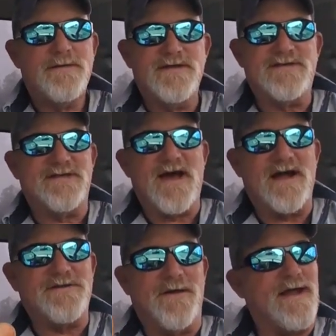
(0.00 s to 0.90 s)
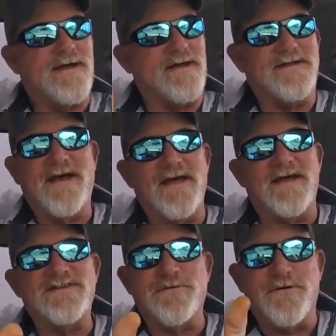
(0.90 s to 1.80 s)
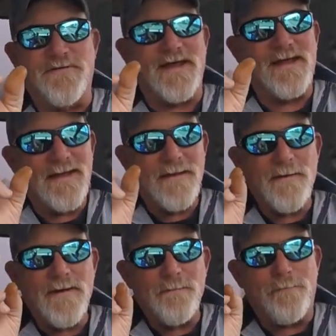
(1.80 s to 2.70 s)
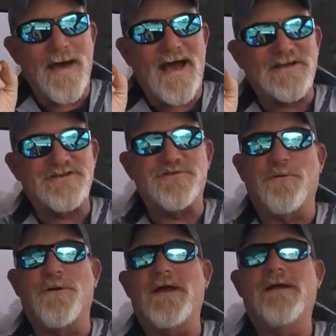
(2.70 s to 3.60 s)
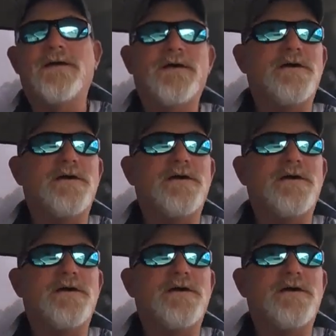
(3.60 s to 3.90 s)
Because the doctor ain't going to tell you sort of the backstory.